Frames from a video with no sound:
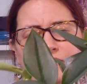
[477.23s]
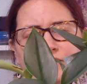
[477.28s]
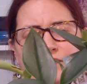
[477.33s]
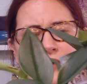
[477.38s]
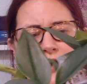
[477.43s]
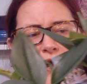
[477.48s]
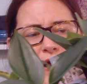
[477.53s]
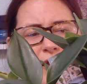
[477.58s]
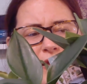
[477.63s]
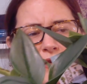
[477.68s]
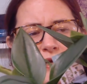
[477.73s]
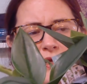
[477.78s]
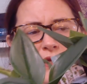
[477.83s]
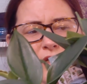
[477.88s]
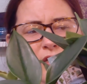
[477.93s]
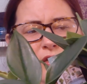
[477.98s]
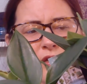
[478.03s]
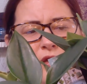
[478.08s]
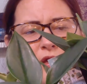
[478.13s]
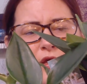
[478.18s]

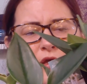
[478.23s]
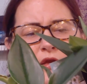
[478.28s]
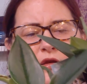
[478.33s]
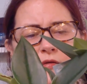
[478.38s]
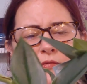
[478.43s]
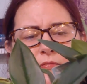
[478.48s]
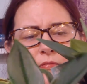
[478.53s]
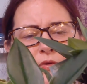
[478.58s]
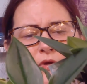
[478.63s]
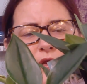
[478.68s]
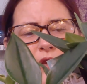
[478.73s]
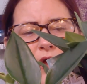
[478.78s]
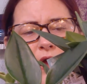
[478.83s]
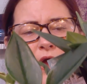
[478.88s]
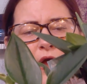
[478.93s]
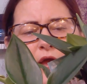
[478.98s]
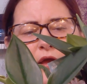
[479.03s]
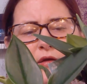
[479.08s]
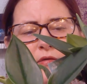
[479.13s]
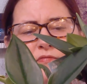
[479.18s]
vining yet, but
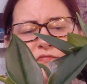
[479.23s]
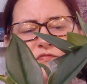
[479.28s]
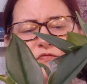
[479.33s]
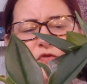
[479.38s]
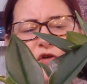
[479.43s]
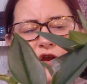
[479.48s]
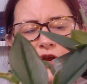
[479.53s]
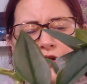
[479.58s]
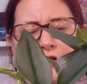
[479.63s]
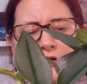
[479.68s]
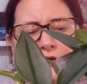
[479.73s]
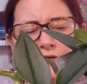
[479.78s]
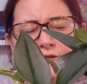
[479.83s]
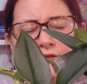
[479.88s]
I am very